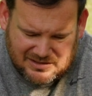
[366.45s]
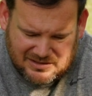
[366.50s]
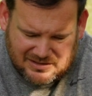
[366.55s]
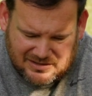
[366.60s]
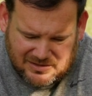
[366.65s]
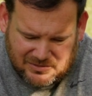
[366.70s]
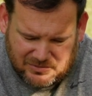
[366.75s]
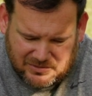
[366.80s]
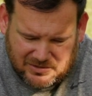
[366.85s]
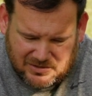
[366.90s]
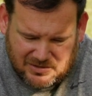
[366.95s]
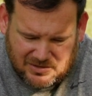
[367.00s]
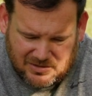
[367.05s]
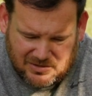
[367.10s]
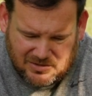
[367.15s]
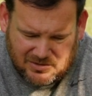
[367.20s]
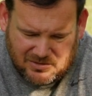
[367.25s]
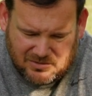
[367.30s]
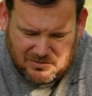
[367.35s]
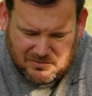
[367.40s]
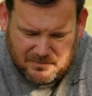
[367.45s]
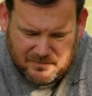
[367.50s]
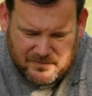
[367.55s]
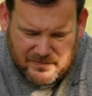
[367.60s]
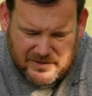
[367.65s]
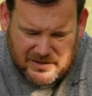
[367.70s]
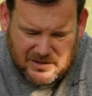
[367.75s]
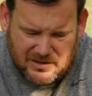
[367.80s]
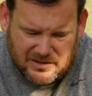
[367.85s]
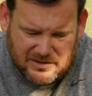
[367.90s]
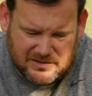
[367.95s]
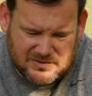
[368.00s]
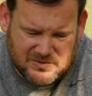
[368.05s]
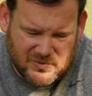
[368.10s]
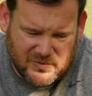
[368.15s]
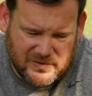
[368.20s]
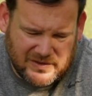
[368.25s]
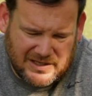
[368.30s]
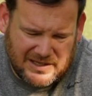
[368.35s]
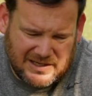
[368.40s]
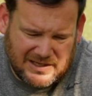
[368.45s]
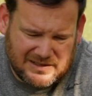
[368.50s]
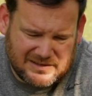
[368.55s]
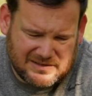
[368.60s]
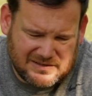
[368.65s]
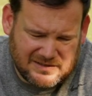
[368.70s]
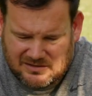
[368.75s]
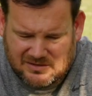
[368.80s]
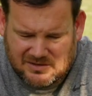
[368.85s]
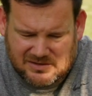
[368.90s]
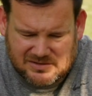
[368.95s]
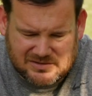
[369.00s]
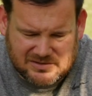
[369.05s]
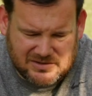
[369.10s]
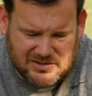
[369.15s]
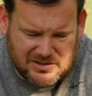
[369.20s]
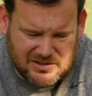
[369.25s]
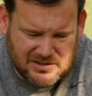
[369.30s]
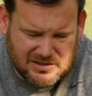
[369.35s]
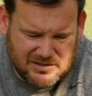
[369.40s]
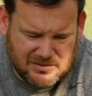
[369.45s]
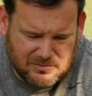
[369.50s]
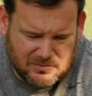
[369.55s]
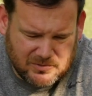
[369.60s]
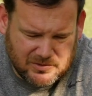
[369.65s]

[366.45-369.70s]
There we go. All right, so that looks good.